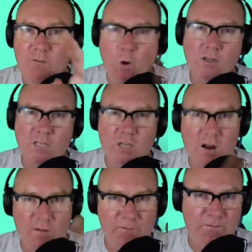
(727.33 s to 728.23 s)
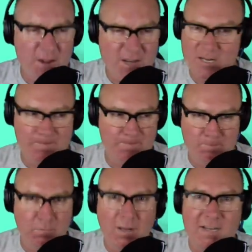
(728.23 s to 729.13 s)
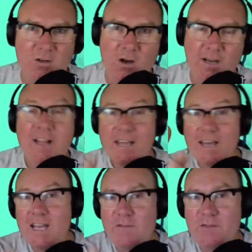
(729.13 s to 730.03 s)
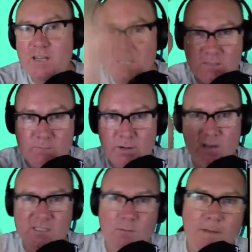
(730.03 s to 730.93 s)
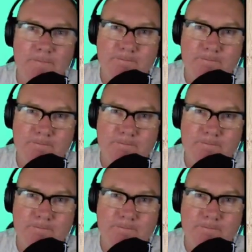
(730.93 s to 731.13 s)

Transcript: Walk the dog, feed your bloody dog, eat your veggies, be nice to your mum.